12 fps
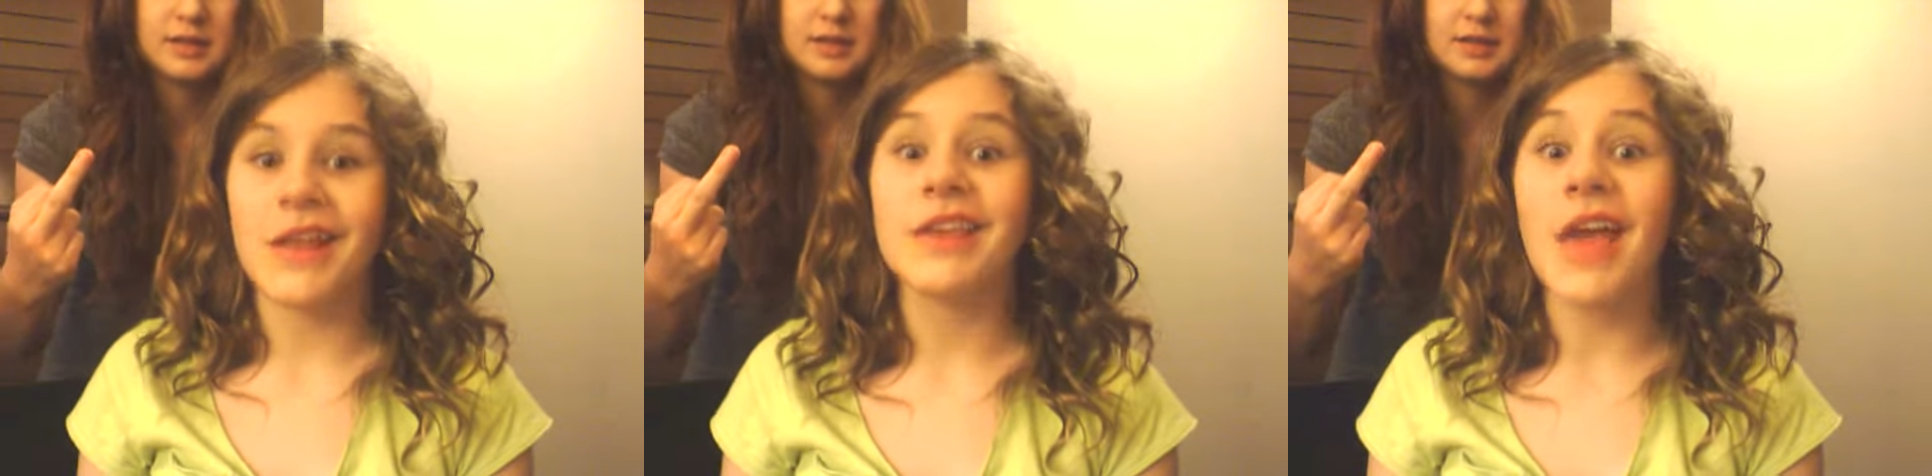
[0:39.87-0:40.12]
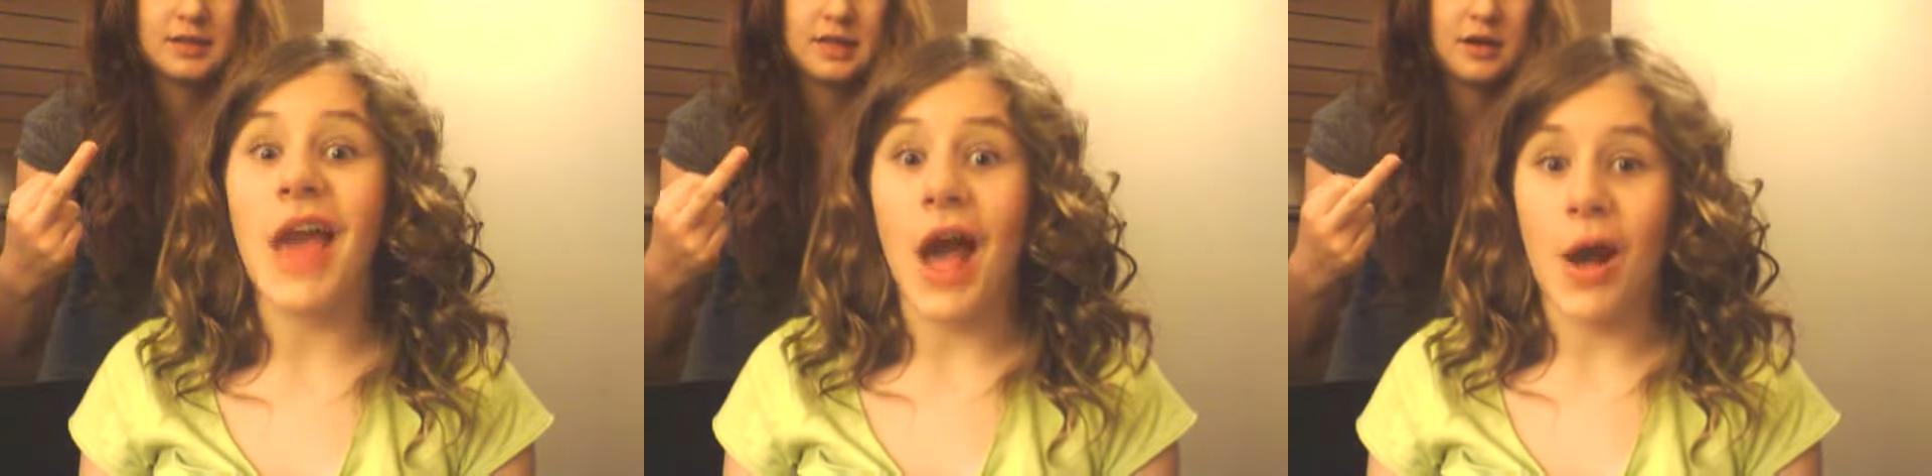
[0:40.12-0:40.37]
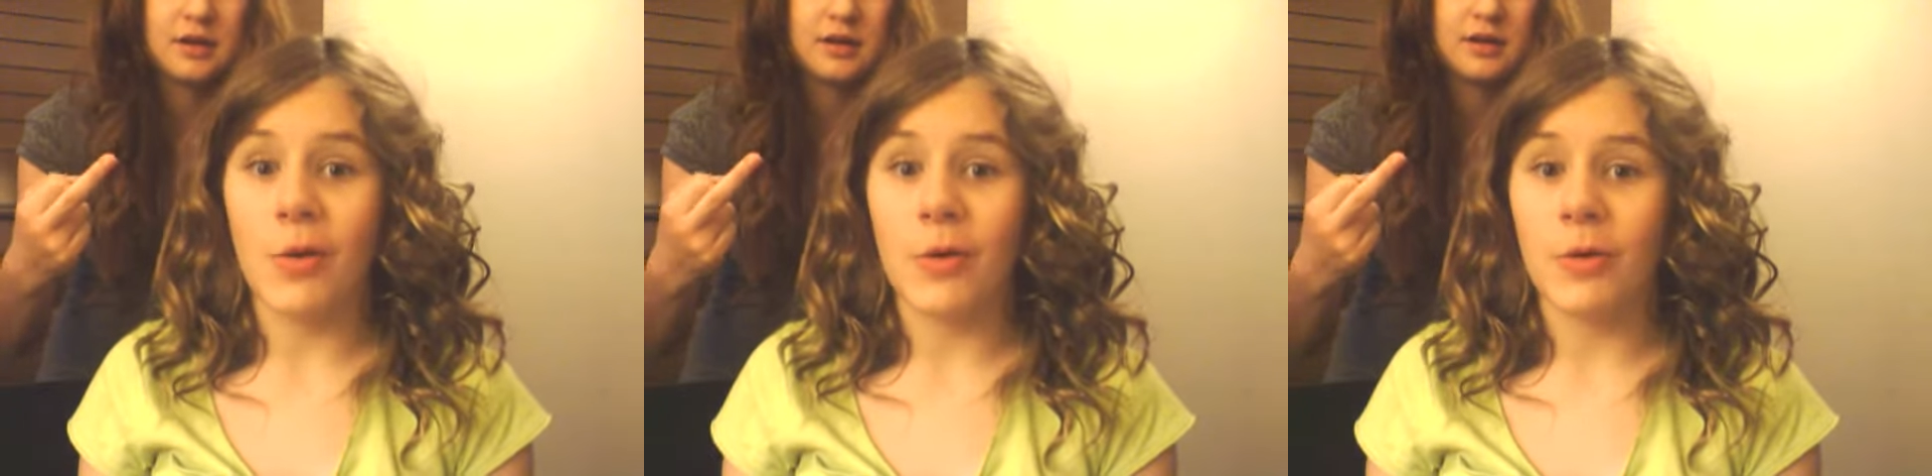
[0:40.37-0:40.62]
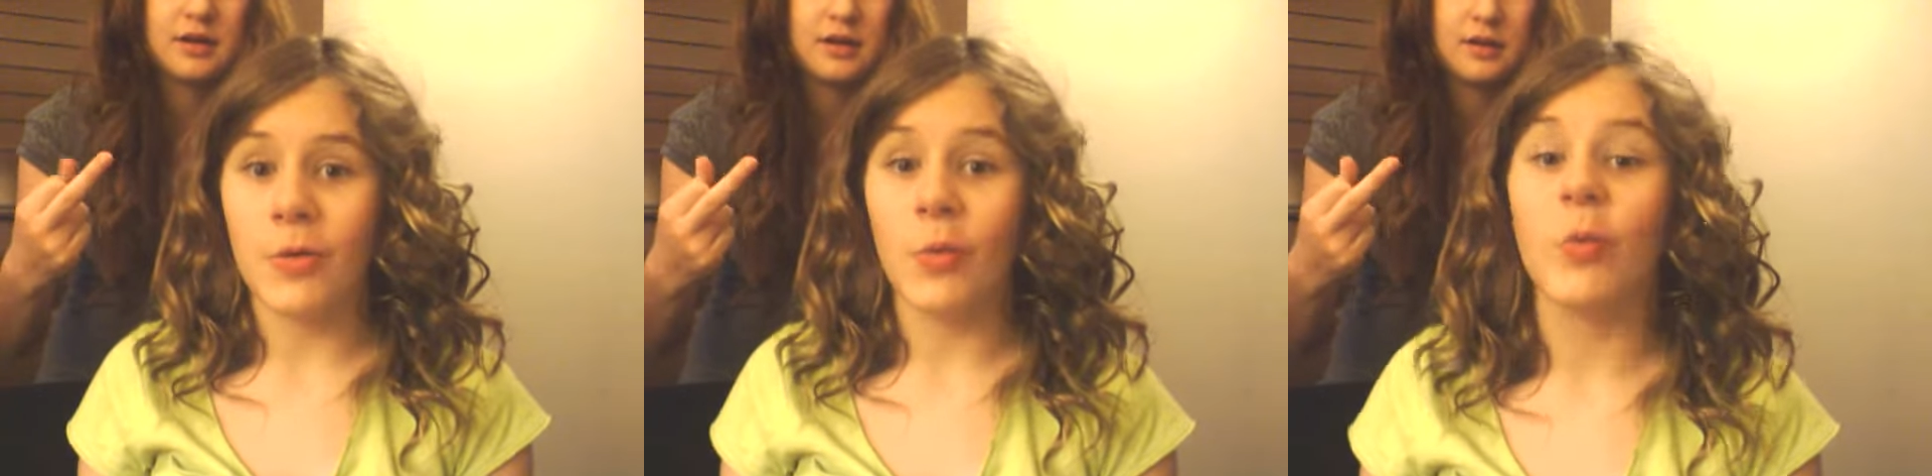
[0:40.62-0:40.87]
Yeah. Suck.
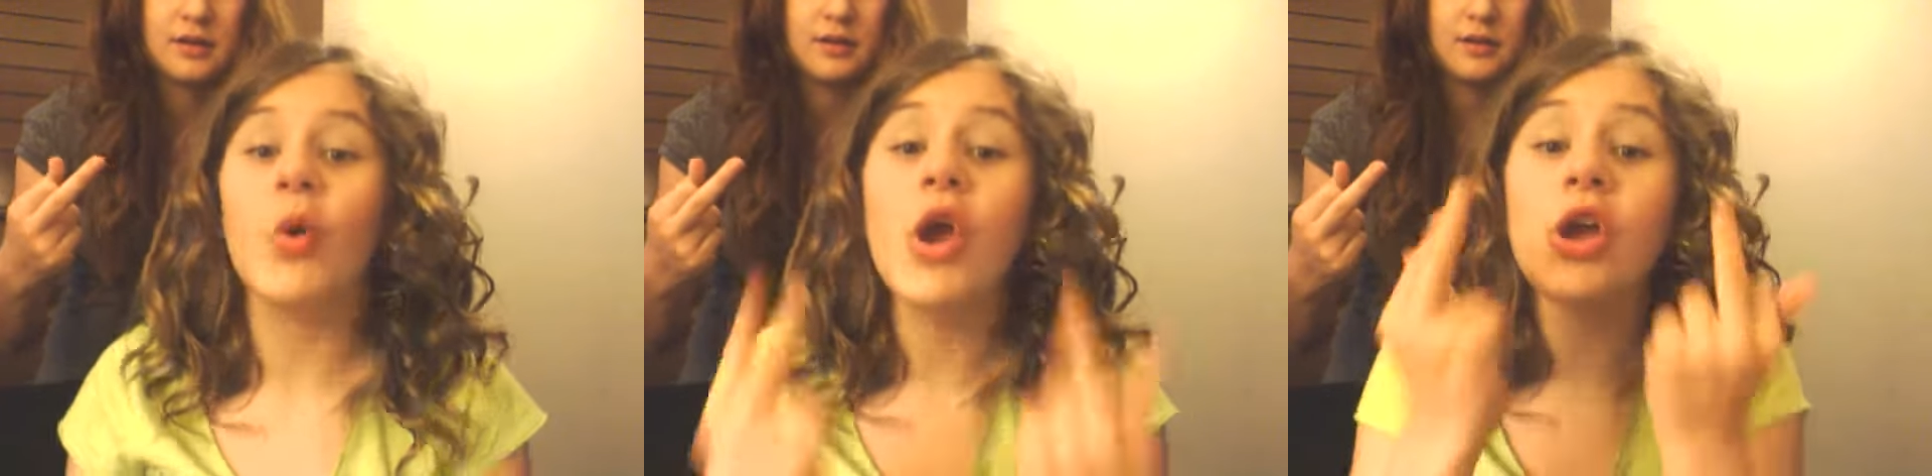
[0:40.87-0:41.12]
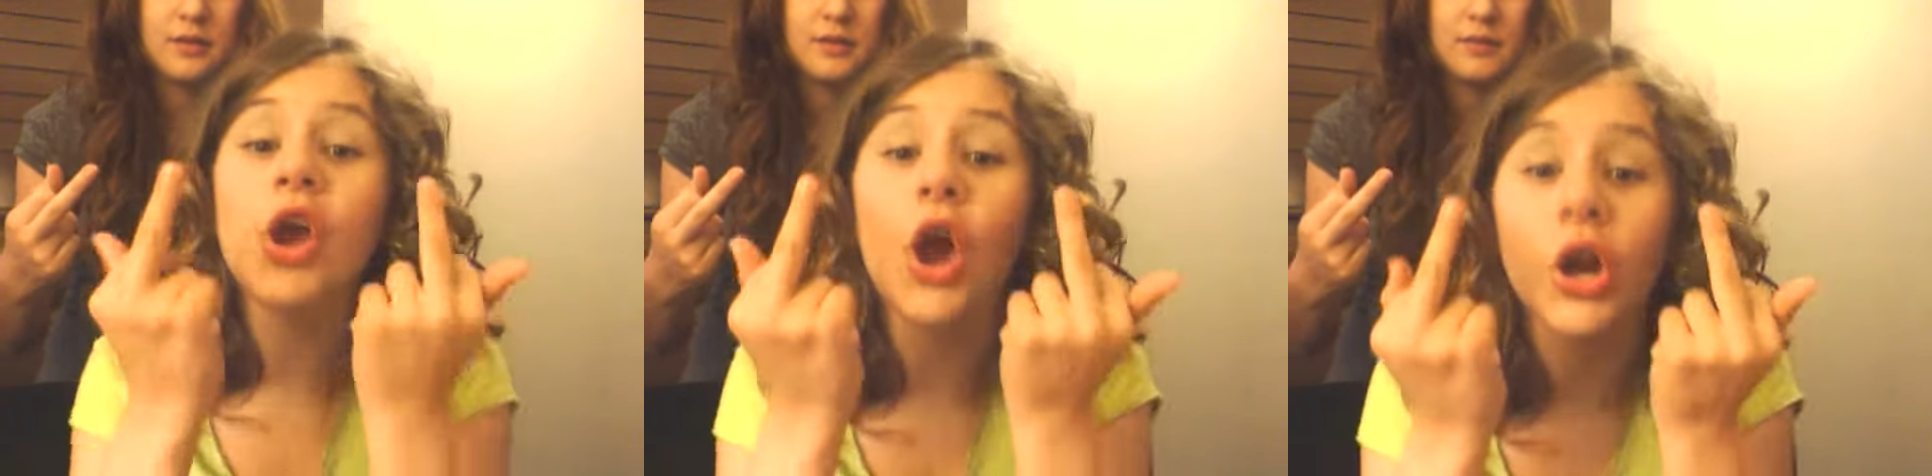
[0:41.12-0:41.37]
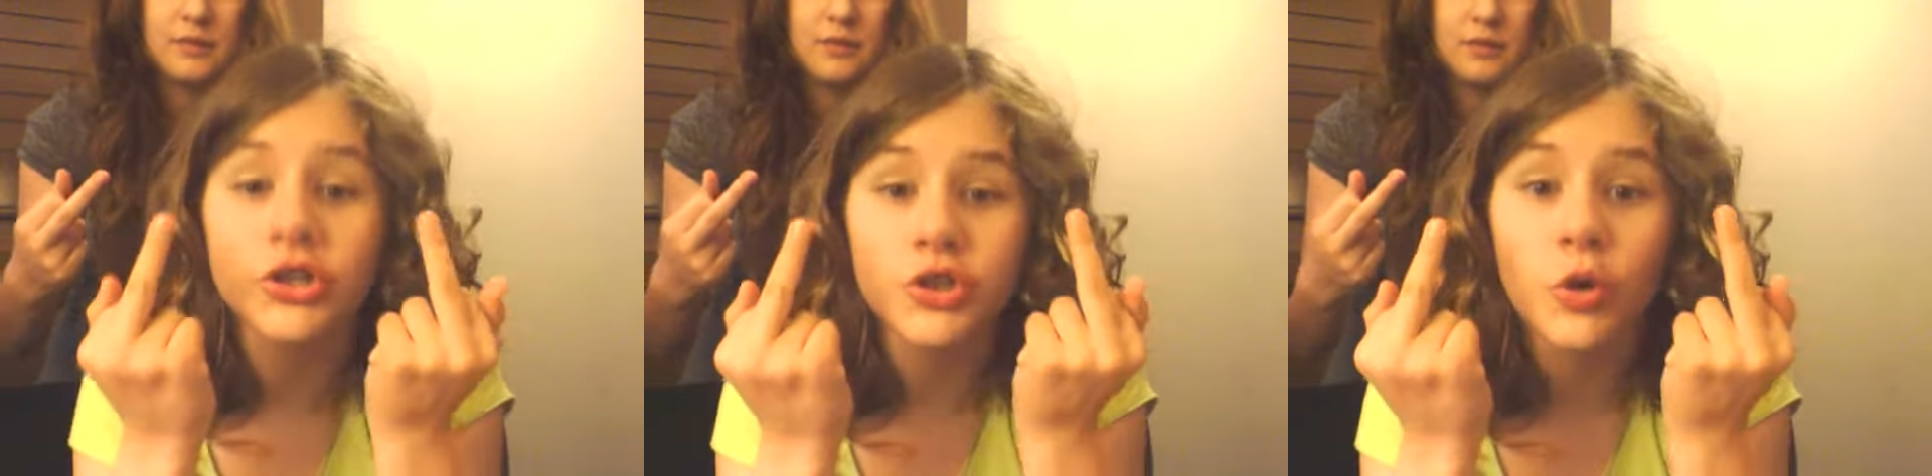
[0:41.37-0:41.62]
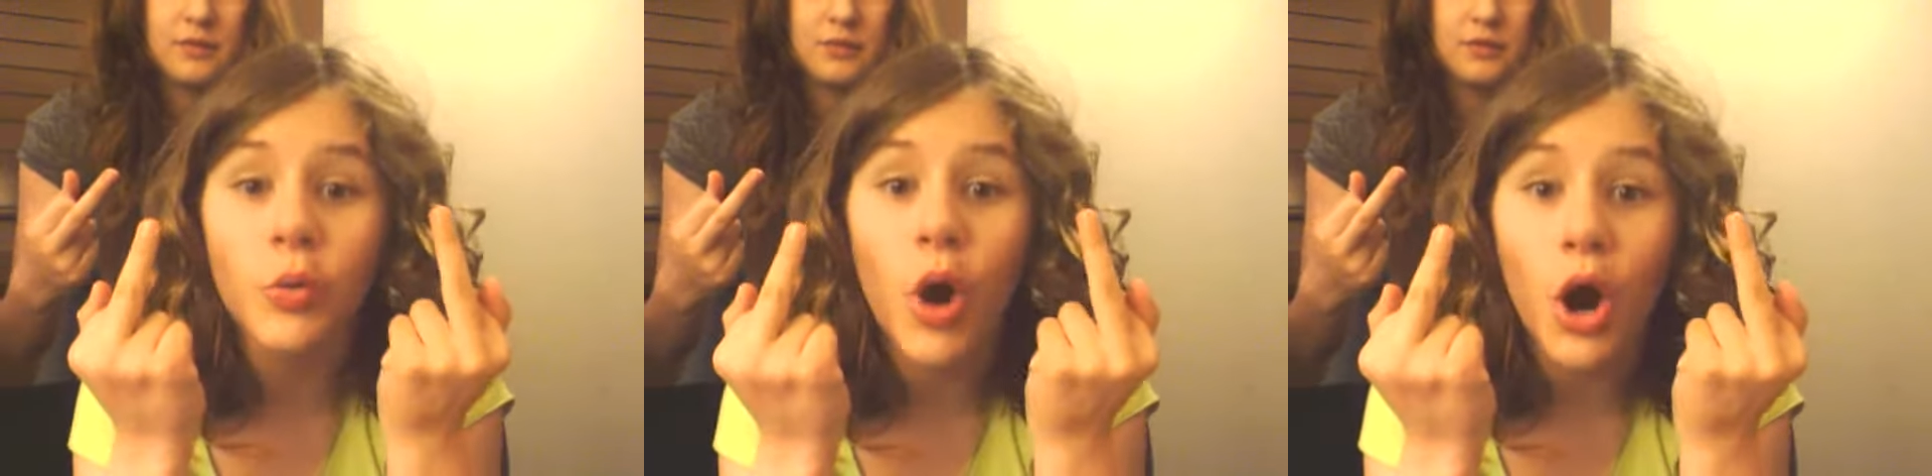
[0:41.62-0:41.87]
We hate
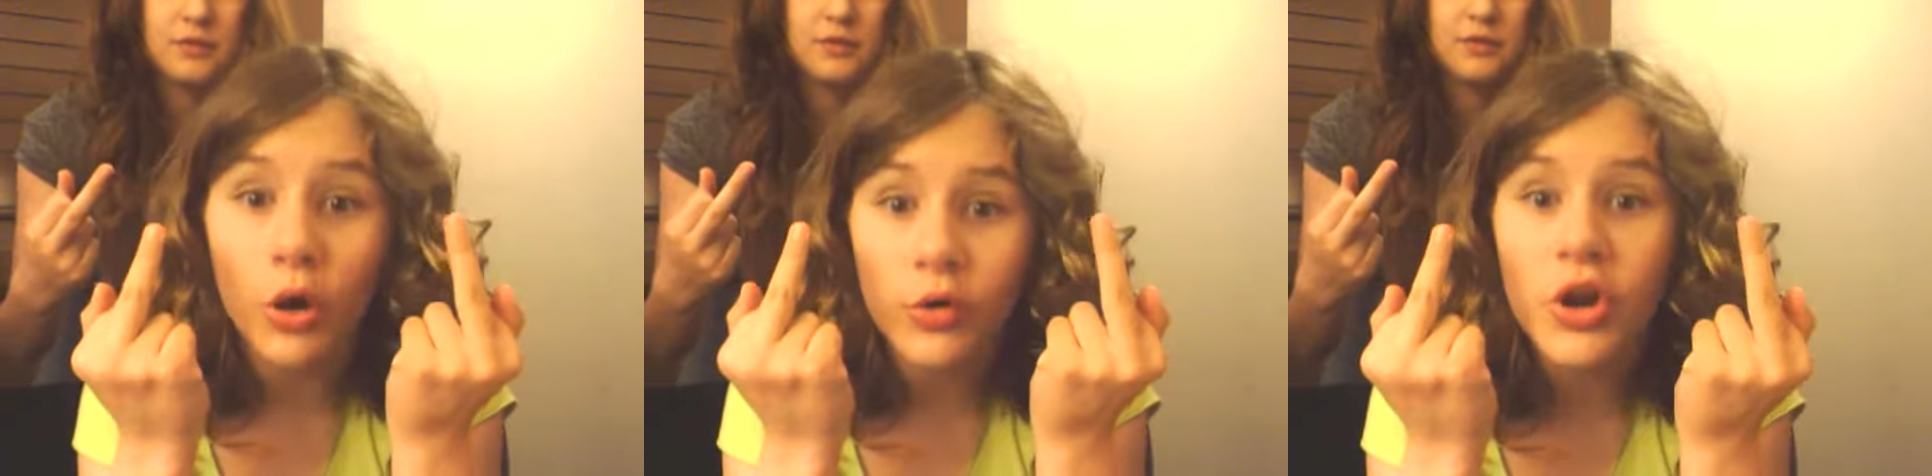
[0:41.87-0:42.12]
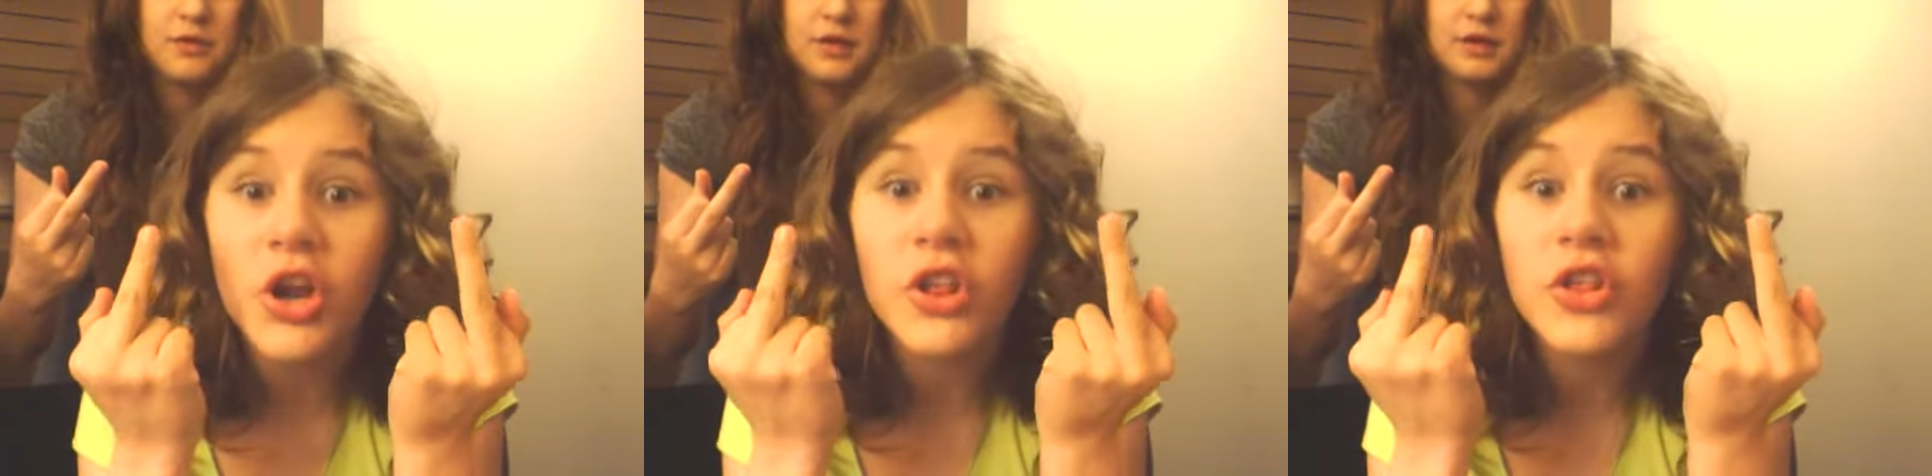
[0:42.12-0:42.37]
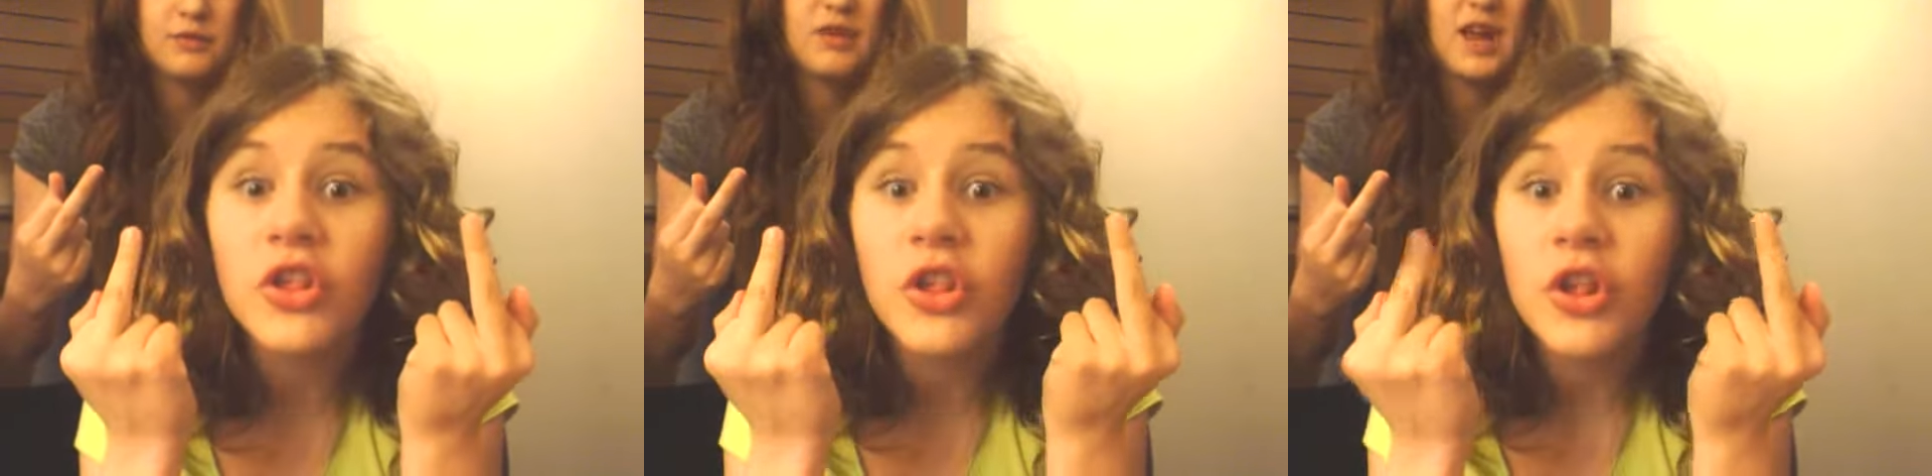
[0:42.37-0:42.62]
you, Walgreens.